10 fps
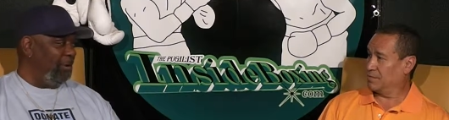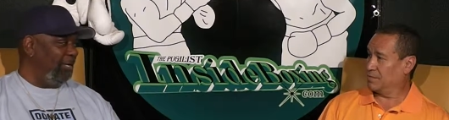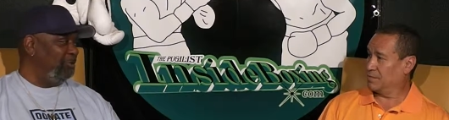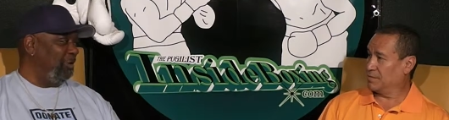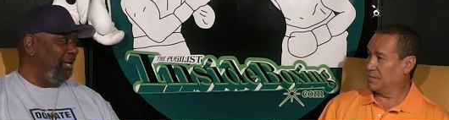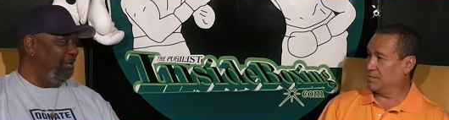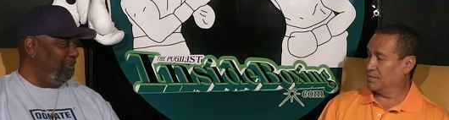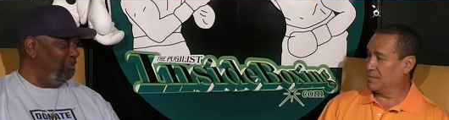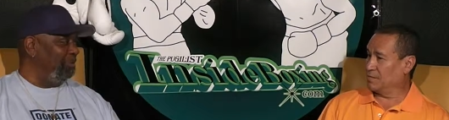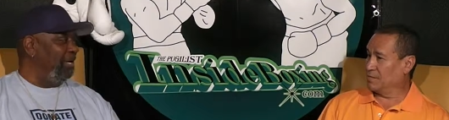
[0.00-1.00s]
Speaker 1: Rank tried to
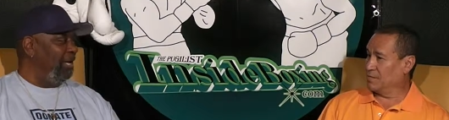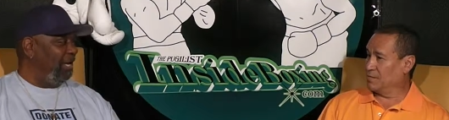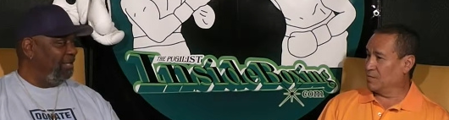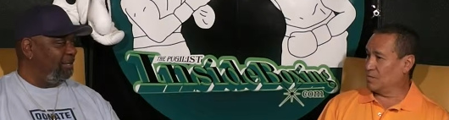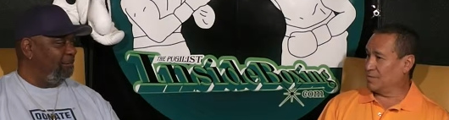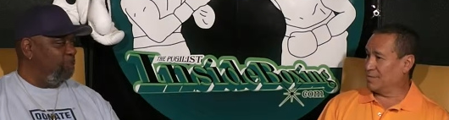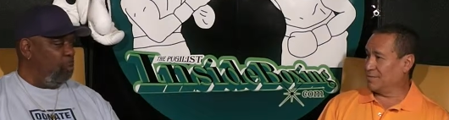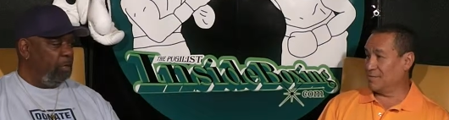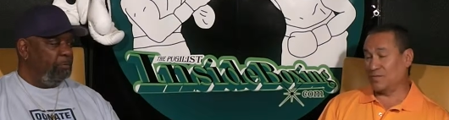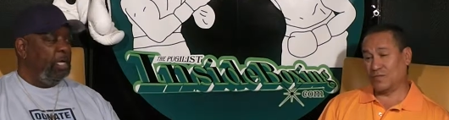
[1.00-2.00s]
do at some
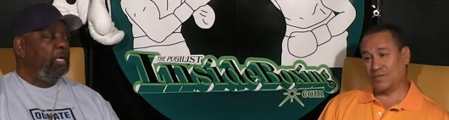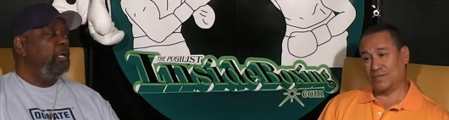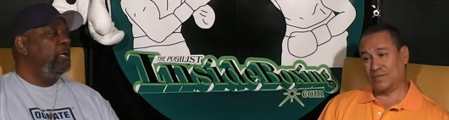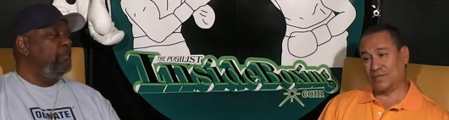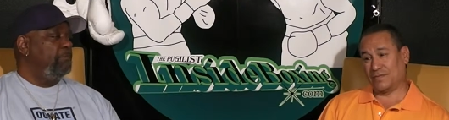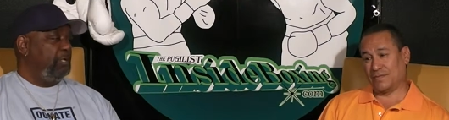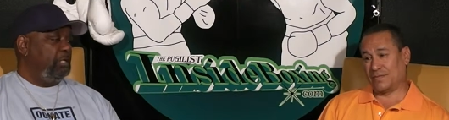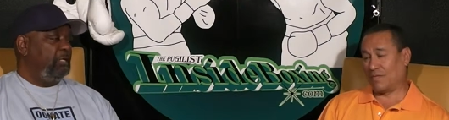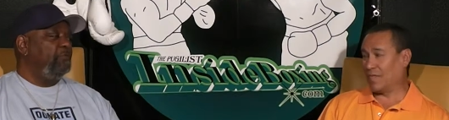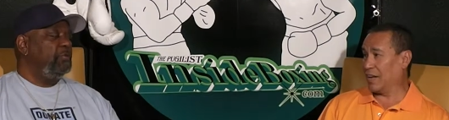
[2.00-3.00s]
point. But but
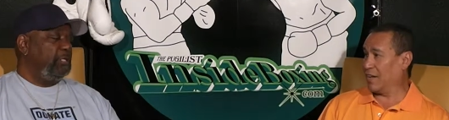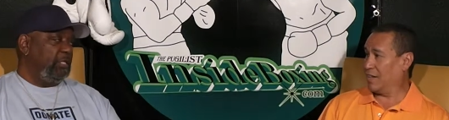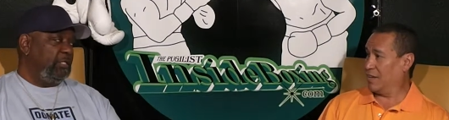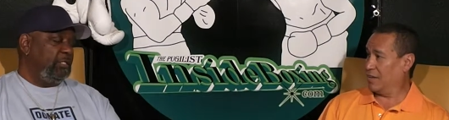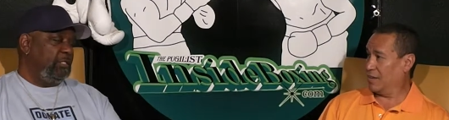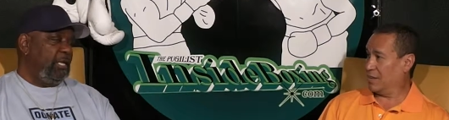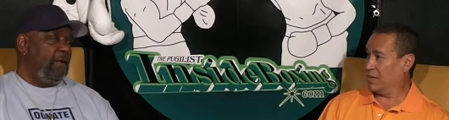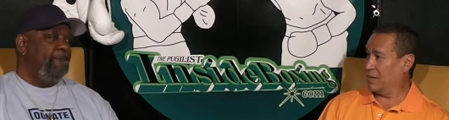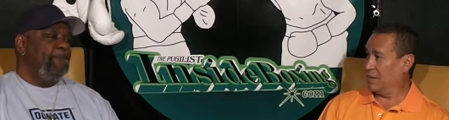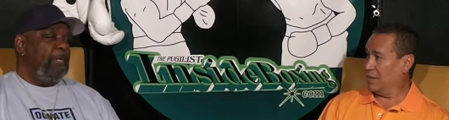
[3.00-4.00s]
the difference is is
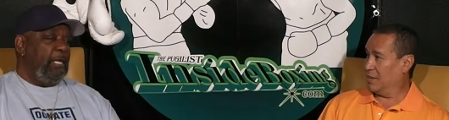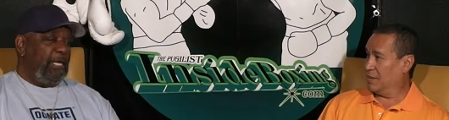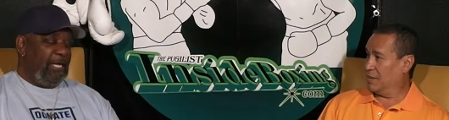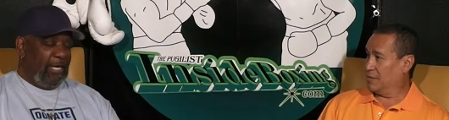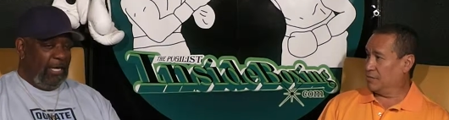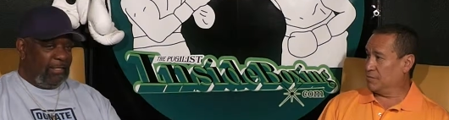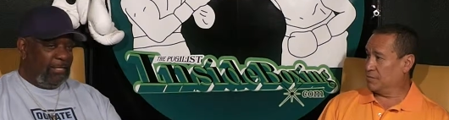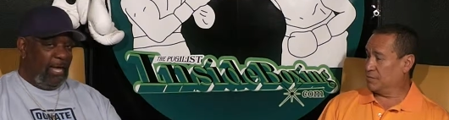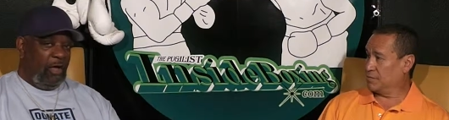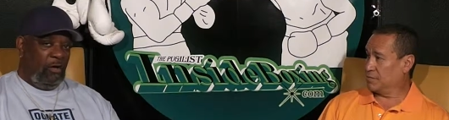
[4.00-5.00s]
that he has
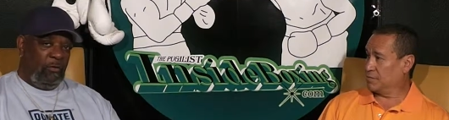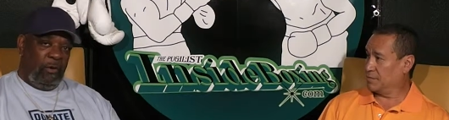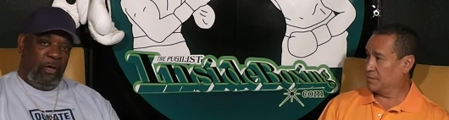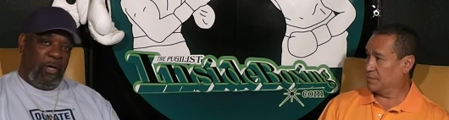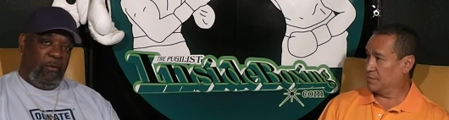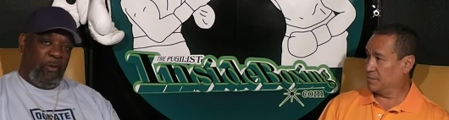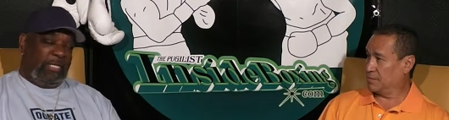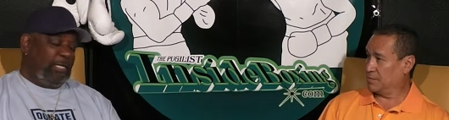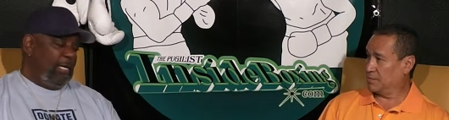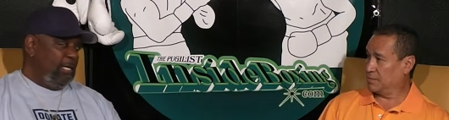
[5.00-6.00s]
now. Um, when
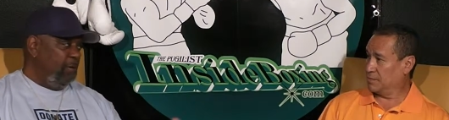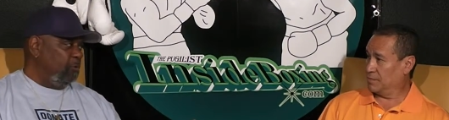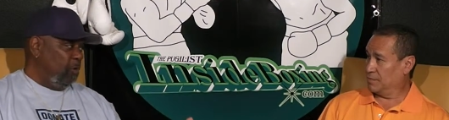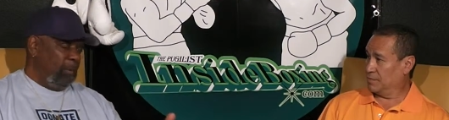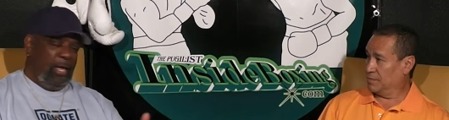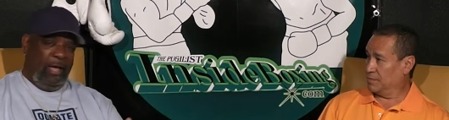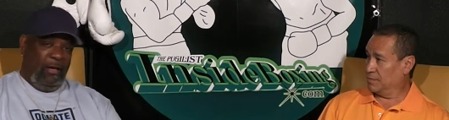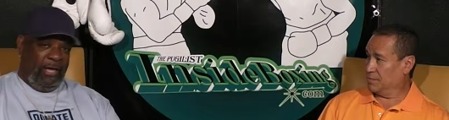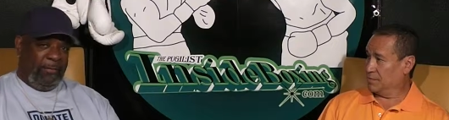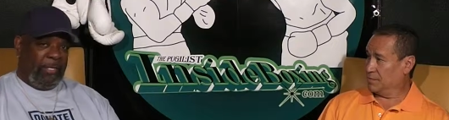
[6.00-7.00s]
I say he, I'm talking about
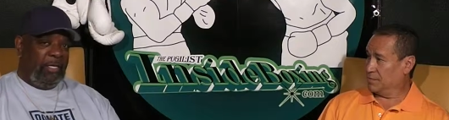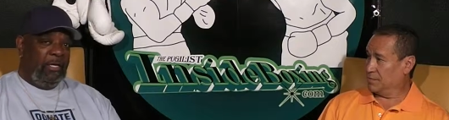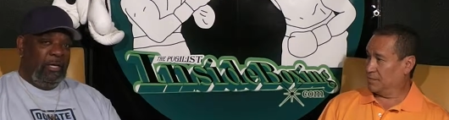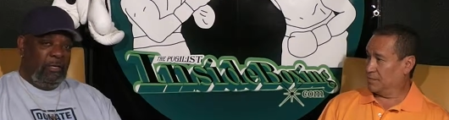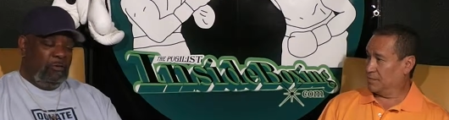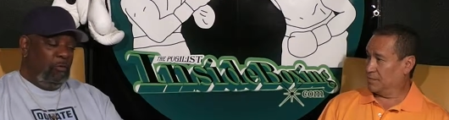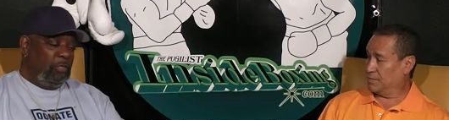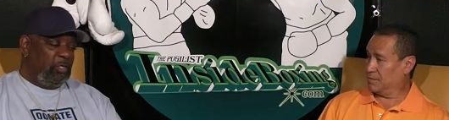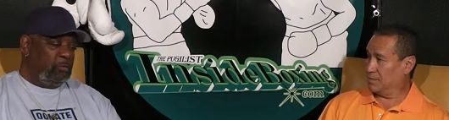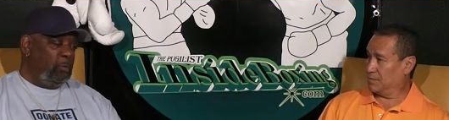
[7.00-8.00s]
Al Haymon. You know,
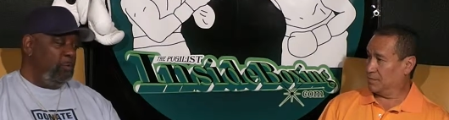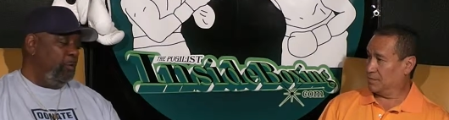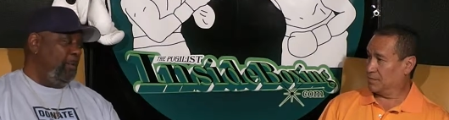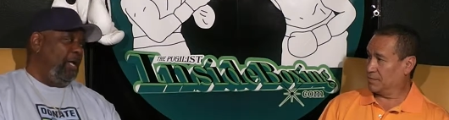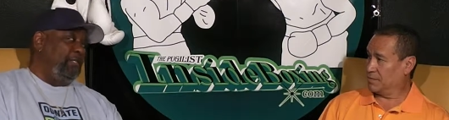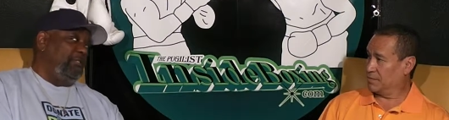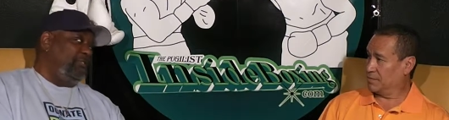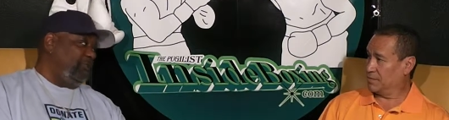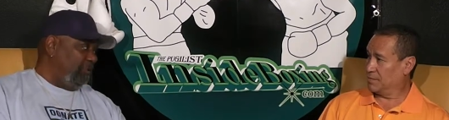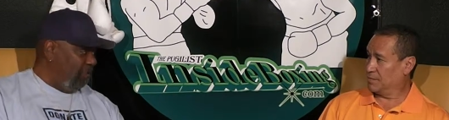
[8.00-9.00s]
with his Premier Boxing
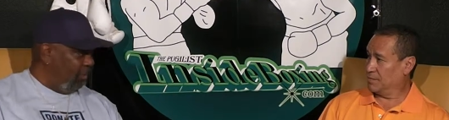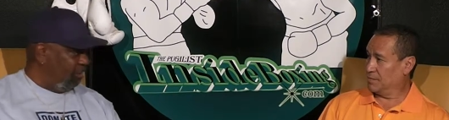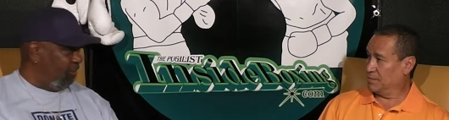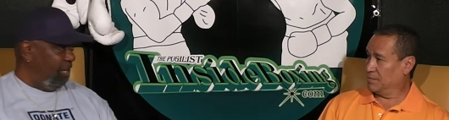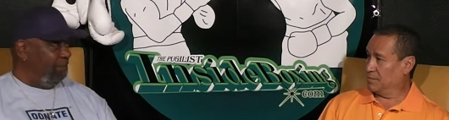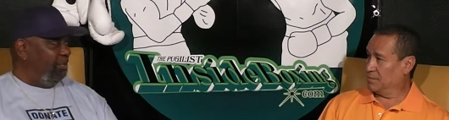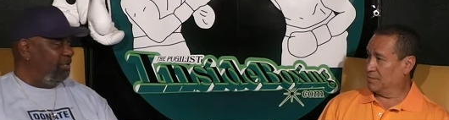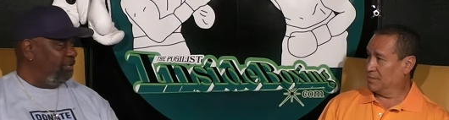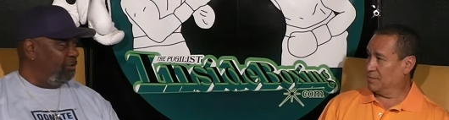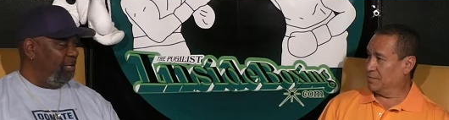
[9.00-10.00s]
uh,
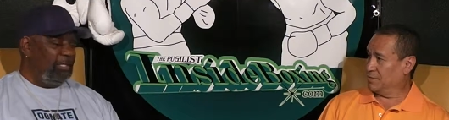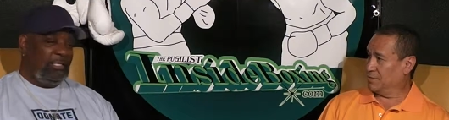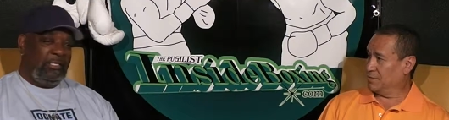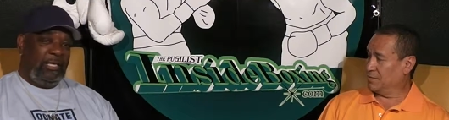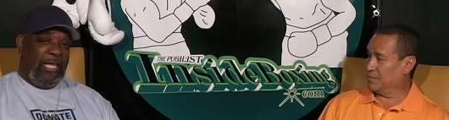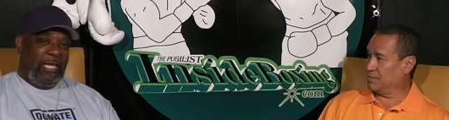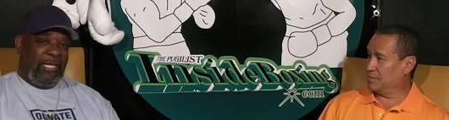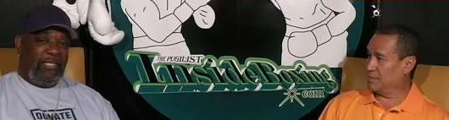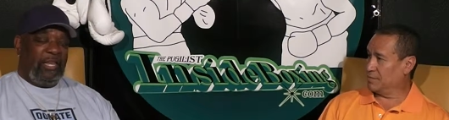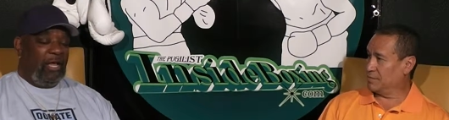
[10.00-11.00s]
Champion Series, he's
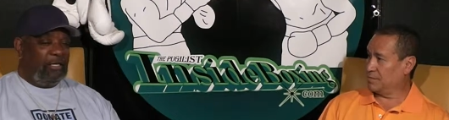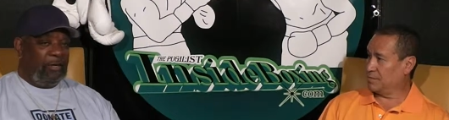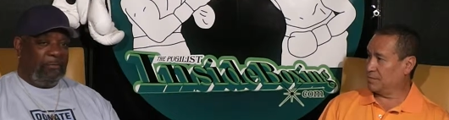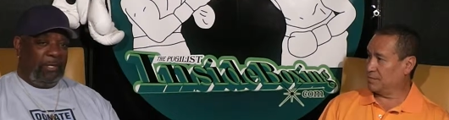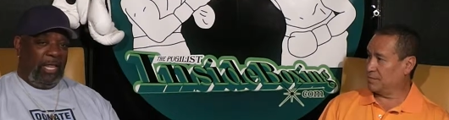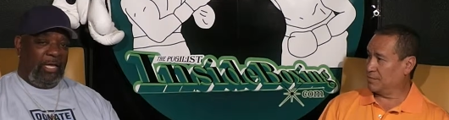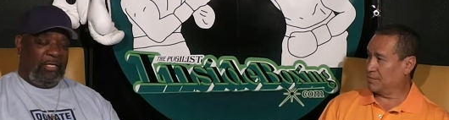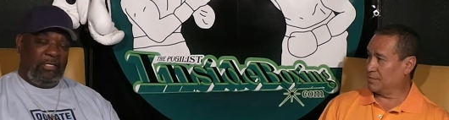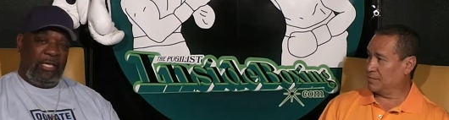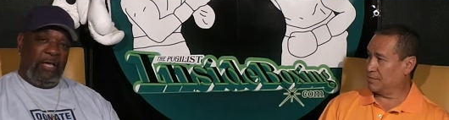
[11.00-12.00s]
he's locked up a lot of
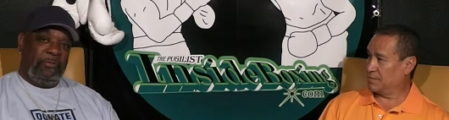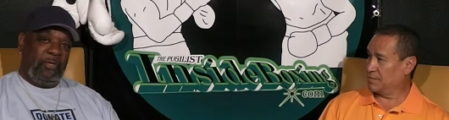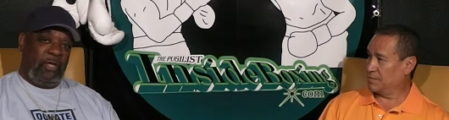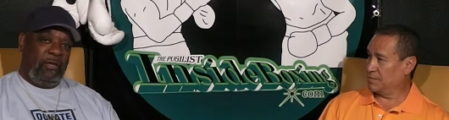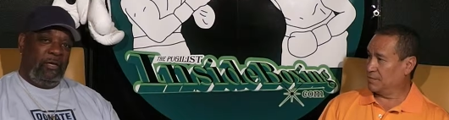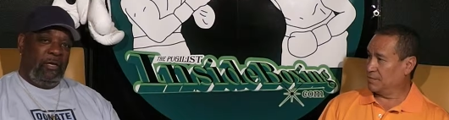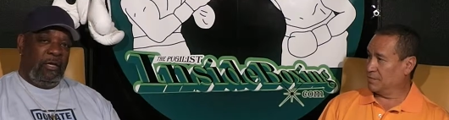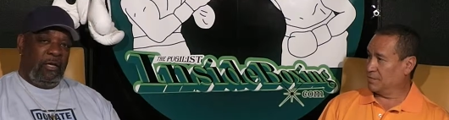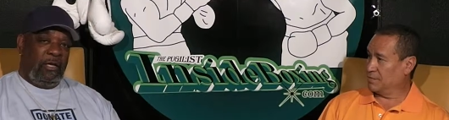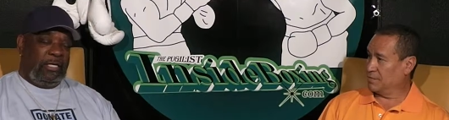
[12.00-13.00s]
these times on
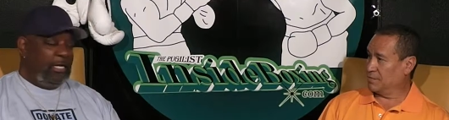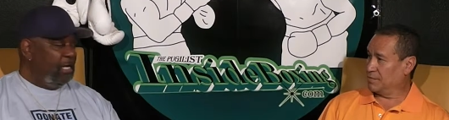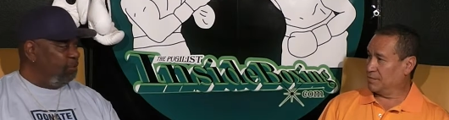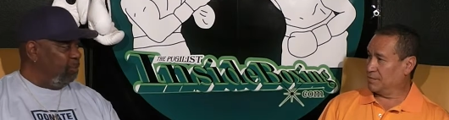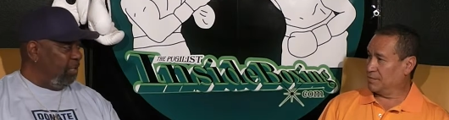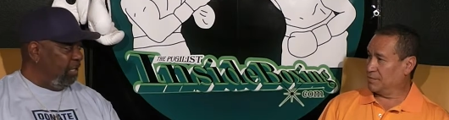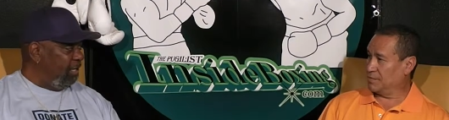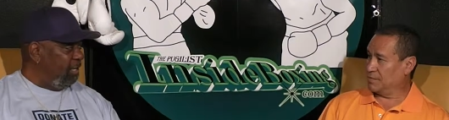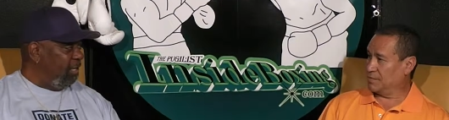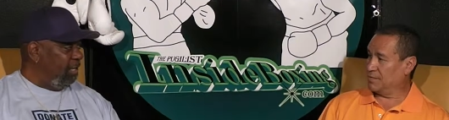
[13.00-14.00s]
on
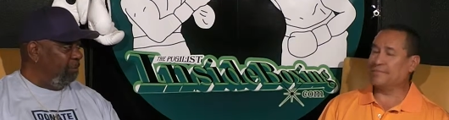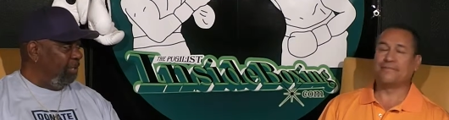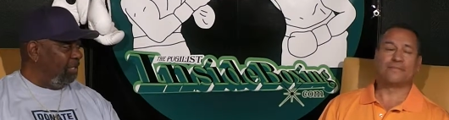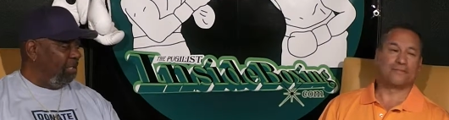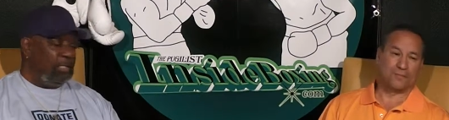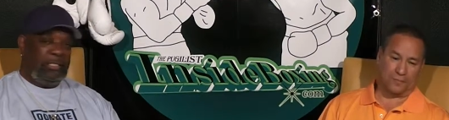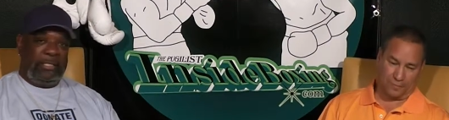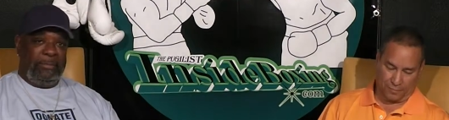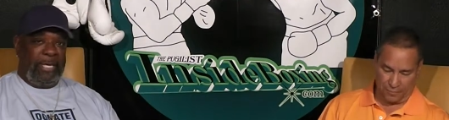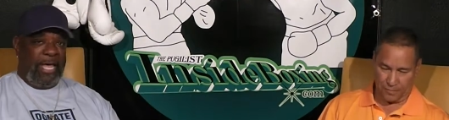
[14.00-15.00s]
ESPN and NBC and
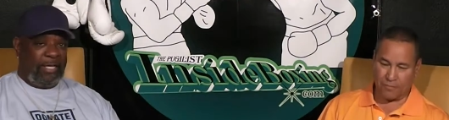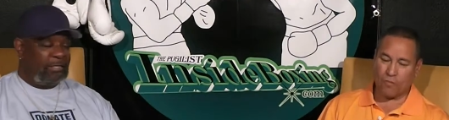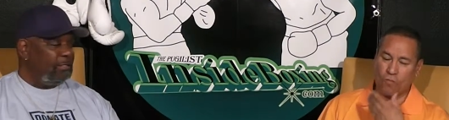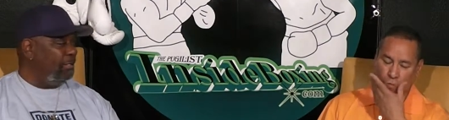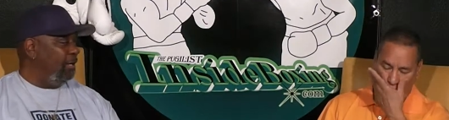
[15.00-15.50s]
CBS.